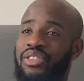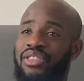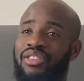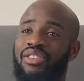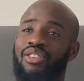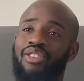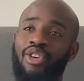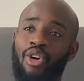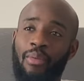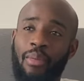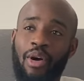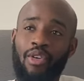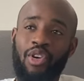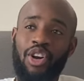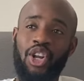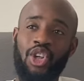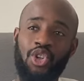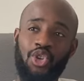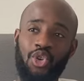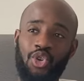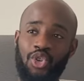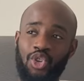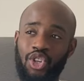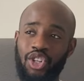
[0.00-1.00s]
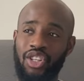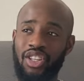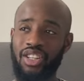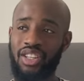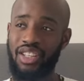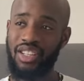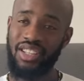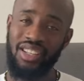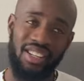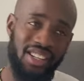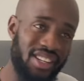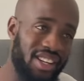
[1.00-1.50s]
Got my running shoes on,
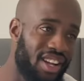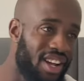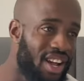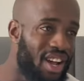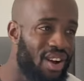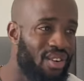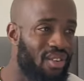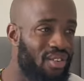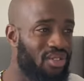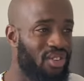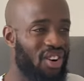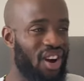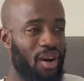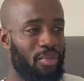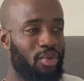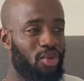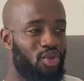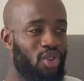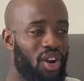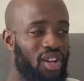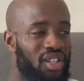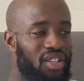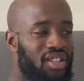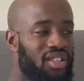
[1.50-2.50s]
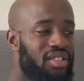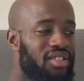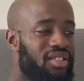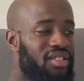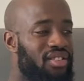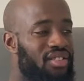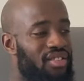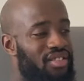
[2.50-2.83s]
went for a couple runs.